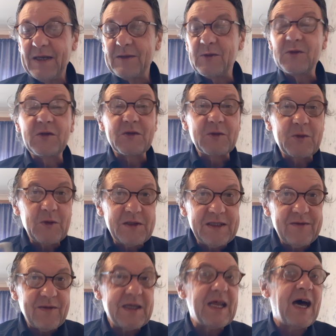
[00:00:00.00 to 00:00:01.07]
So just
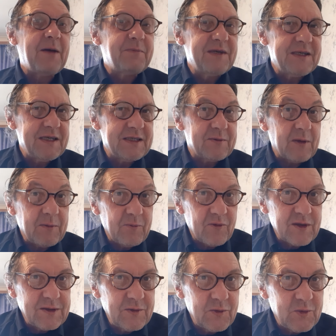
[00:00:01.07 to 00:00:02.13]
cultivate happiness, what
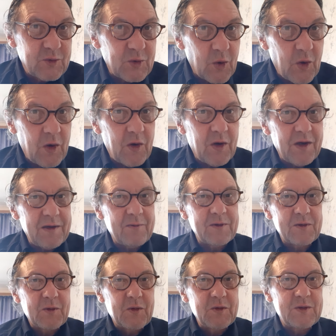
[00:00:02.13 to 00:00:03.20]
brings you joy,
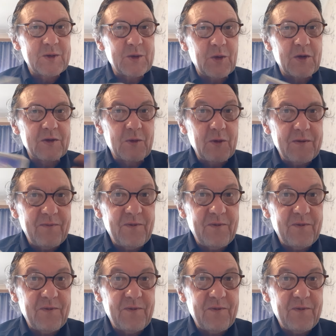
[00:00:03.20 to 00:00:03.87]
the good thoughts, good